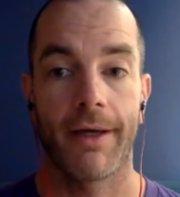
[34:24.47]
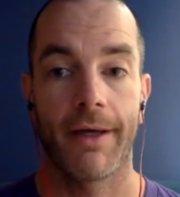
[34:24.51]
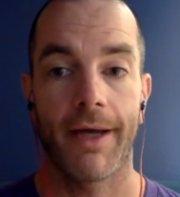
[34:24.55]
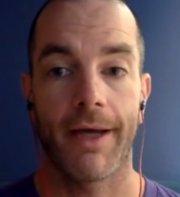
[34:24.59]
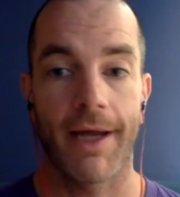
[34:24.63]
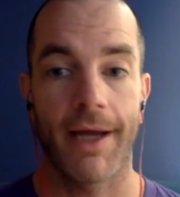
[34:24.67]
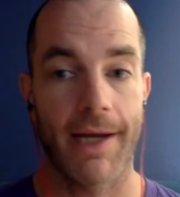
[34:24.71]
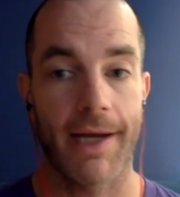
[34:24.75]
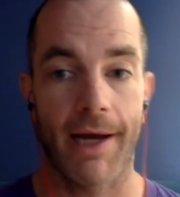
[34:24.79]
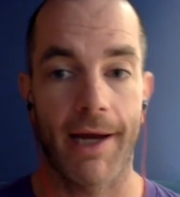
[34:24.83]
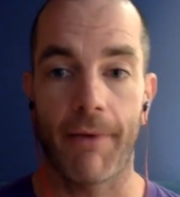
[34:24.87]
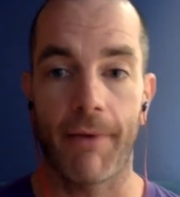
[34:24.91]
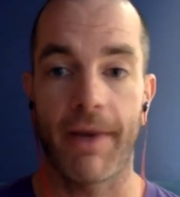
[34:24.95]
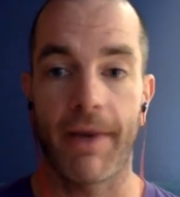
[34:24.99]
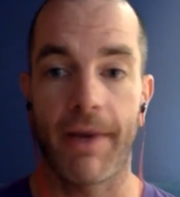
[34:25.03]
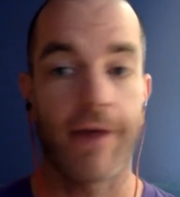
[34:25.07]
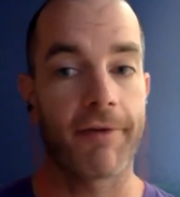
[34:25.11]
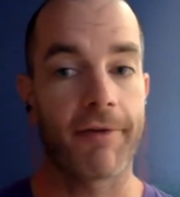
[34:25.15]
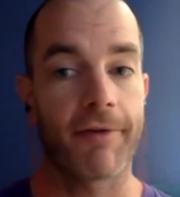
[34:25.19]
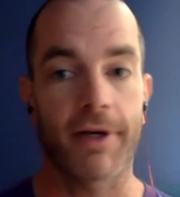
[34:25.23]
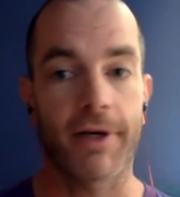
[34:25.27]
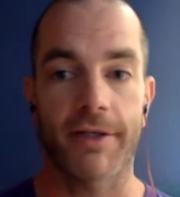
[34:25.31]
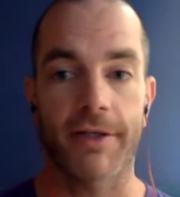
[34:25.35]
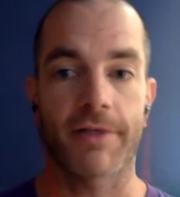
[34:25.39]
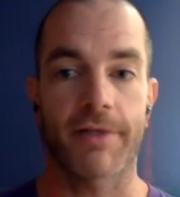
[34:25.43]
and now we have
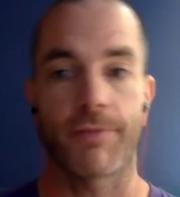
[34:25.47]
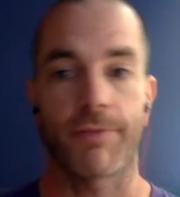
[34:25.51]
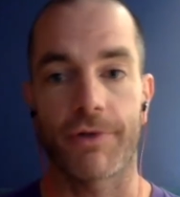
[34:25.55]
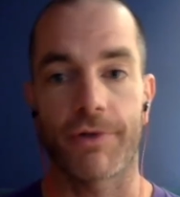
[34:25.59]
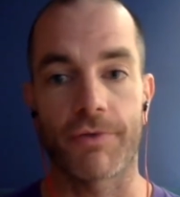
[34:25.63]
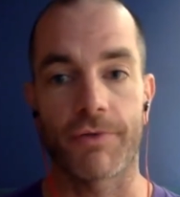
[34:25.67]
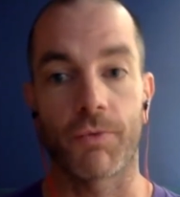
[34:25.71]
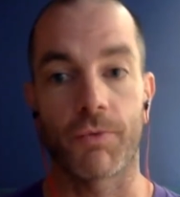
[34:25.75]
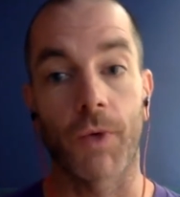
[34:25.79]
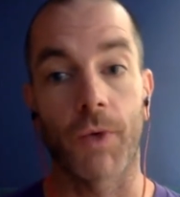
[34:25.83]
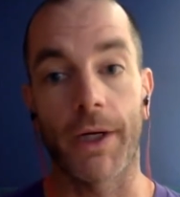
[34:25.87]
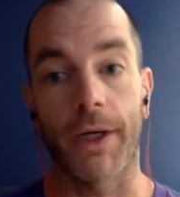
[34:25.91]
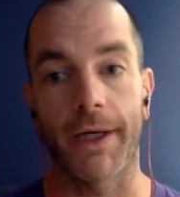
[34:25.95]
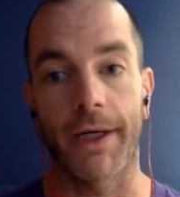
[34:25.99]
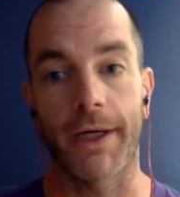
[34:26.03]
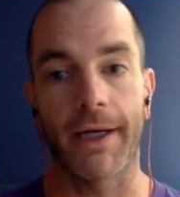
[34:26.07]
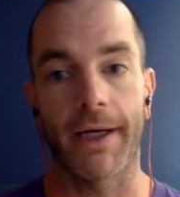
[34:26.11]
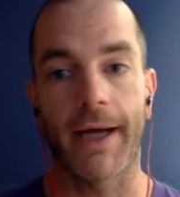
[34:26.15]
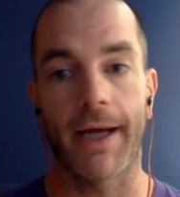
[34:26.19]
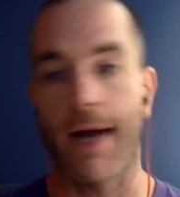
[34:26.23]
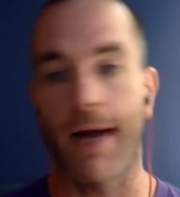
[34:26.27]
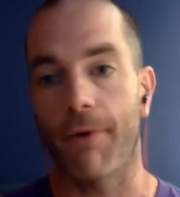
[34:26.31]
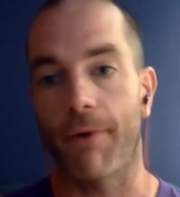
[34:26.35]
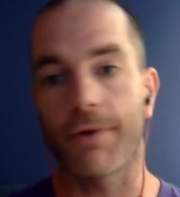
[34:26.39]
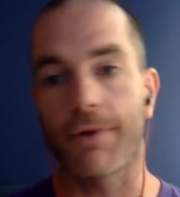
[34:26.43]
customers running
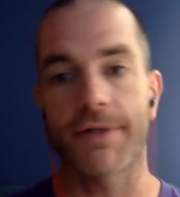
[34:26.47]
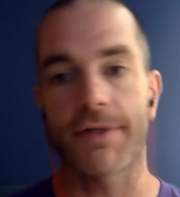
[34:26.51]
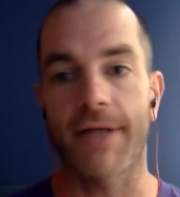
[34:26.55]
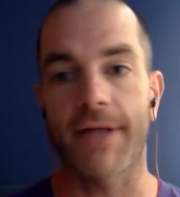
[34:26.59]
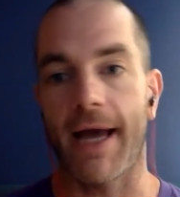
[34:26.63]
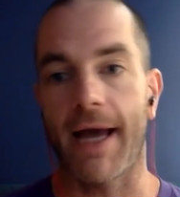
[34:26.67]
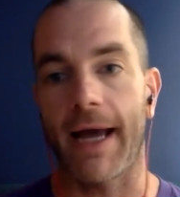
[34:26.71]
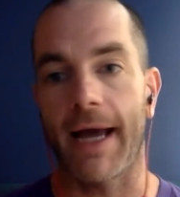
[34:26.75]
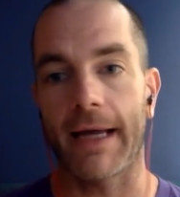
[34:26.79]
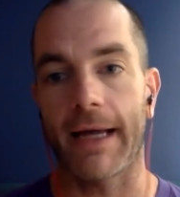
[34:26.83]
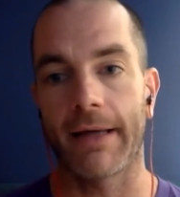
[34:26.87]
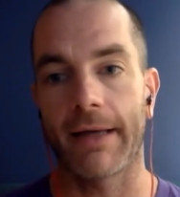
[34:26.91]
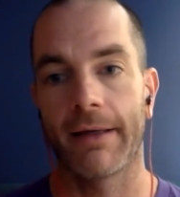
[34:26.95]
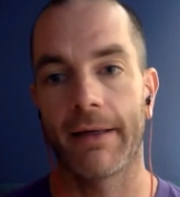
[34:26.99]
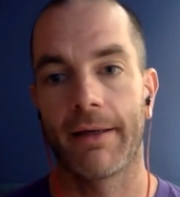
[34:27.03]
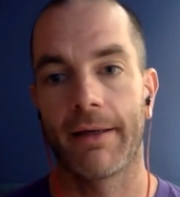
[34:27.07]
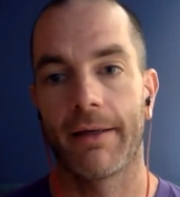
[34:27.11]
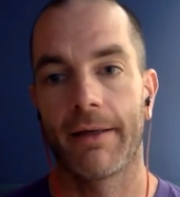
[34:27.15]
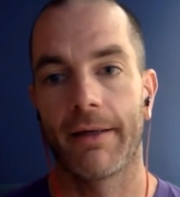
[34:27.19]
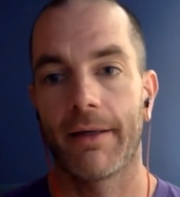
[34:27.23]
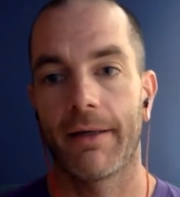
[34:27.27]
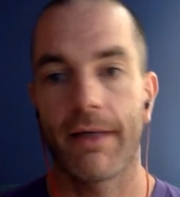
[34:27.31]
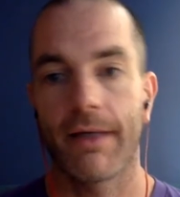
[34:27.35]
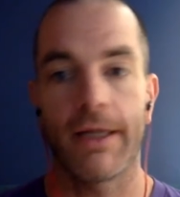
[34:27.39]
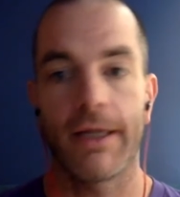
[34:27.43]
our stack
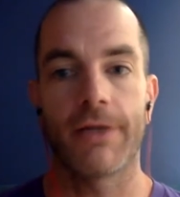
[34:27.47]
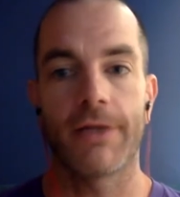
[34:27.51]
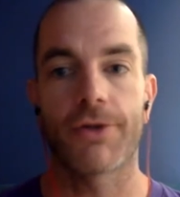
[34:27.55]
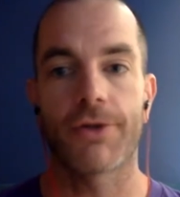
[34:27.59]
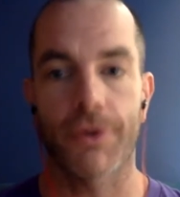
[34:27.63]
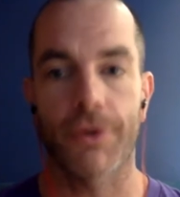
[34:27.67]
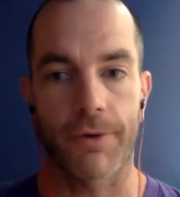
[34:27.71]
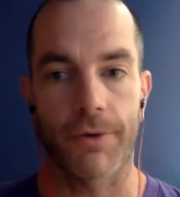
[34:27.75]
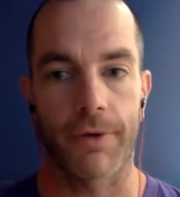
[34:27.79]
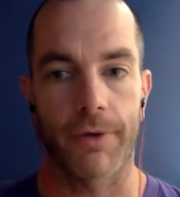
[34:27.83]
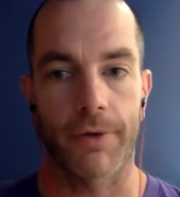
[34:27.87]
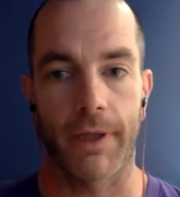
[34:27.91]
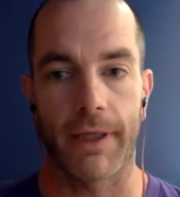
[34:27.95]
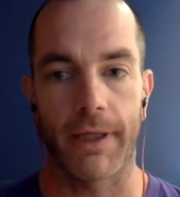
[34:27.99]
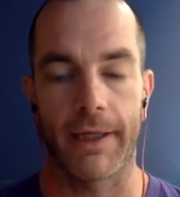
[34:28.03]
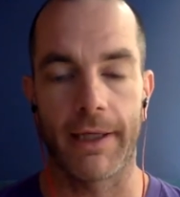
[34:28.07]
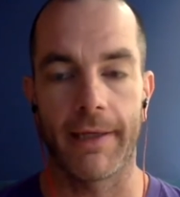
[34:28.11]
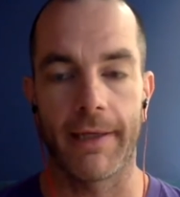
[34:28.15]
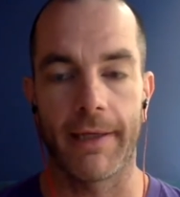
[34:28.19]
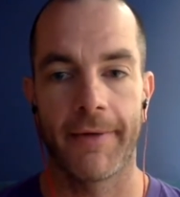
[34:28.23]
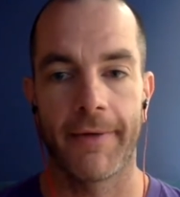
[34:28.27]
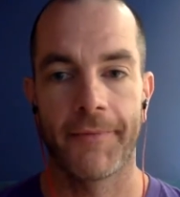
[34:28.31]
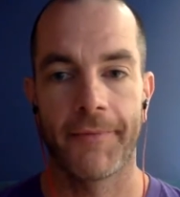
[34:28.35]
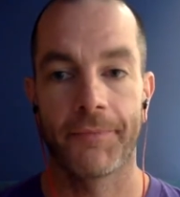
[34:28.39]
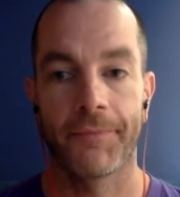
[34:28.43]
internally,